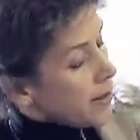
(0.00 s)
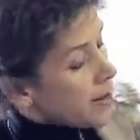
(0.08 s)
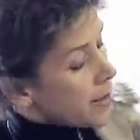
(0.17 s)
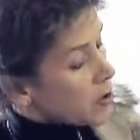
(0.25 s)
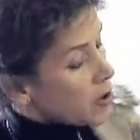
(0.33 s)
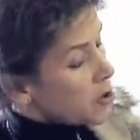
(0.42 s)

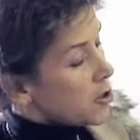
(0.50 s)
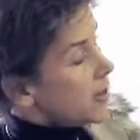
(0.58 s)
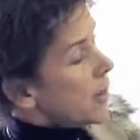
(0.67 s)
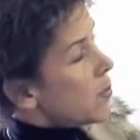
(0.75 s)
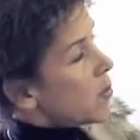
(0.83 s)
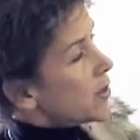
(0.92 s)
these social
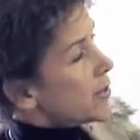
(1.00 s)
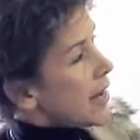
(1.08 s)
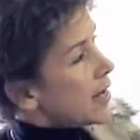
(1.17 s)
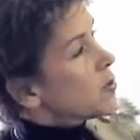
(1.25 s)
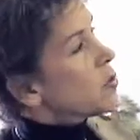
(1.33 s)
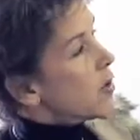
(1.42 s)
networks
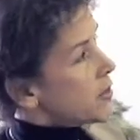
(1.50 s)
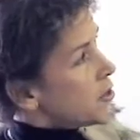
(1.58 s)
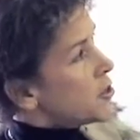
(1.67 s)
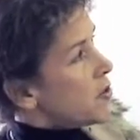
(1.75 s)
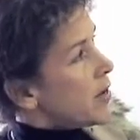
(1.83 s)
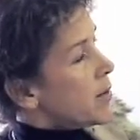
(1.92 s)
as a way to
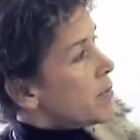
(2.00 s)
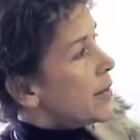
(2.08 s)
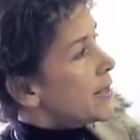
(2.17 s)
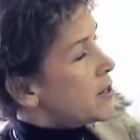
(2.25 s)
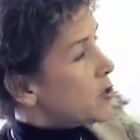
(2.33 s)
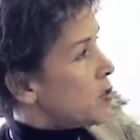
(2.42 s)
donate
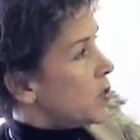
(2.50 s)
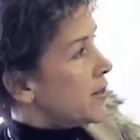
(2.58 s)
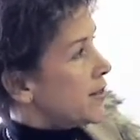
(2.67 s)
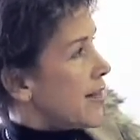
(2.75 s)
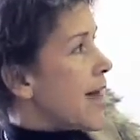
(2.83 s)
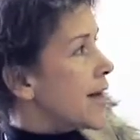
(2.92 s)
money
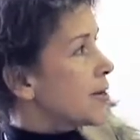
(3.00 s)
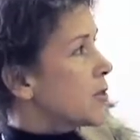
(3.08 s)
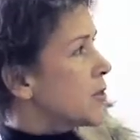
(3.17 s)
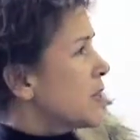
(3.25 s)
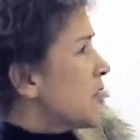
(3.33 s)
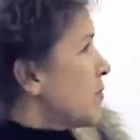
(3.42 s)
towards that,
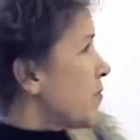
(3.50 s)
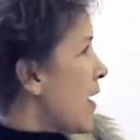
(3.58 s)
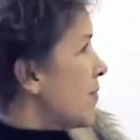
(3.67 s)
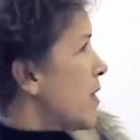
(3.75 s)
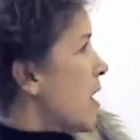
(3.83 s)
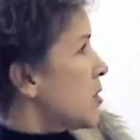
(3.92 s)
because it's just
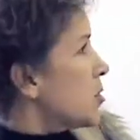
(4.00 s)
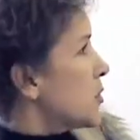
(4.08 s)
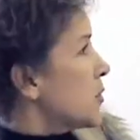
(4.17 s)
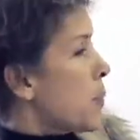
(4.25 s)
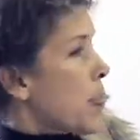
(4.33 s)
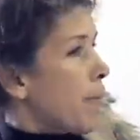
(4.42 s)

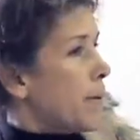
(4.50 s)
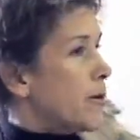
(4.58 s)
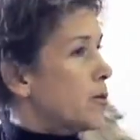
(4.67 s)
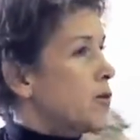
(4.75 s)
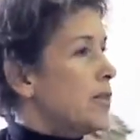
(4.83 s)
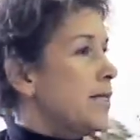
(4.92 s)
$5.
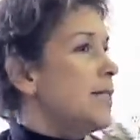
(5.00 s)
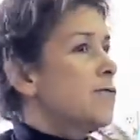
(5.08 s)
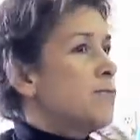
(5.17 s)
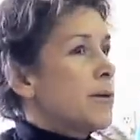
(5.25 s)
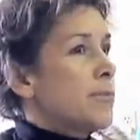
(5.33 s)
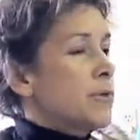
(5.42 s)
So it's easy
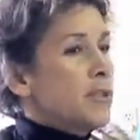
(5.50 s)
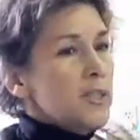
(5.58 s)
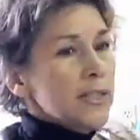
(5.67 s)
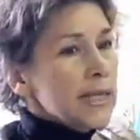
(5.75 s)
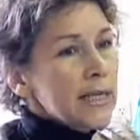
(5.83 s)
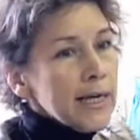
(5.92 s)
for people to
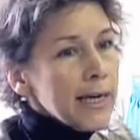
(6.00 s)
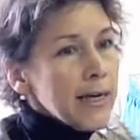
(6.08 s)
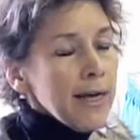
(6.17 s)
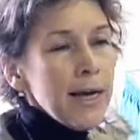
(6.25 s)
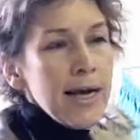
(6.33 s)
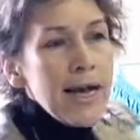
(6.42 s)
just click
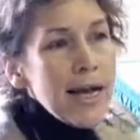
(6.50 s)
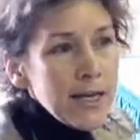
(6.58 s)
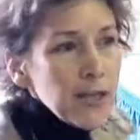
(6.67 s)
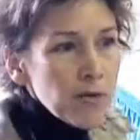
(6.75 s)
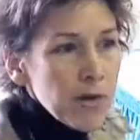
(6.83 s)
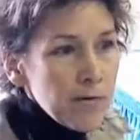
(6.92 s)
and
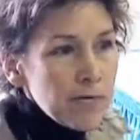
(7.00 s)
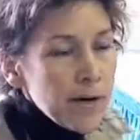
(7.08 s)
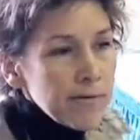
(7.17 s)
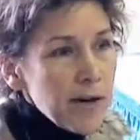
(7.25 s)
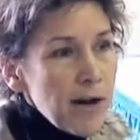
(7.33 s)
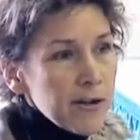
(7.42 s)
donate
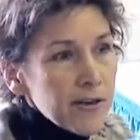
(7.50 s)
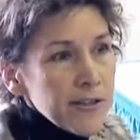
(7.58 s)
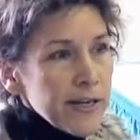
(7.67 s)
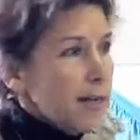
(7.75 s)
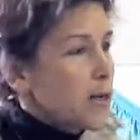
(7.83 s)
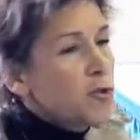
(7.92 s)
$5,
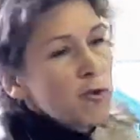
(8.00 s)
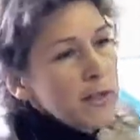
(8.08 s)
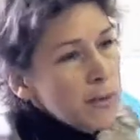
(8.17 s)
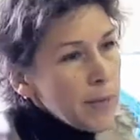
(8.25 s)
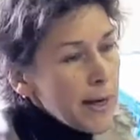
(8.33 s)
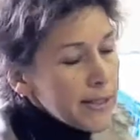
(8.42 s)
and the tree
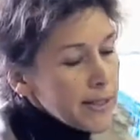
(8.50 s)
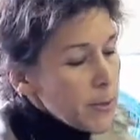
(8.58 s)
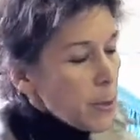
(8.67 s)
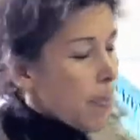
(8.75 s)
is planted.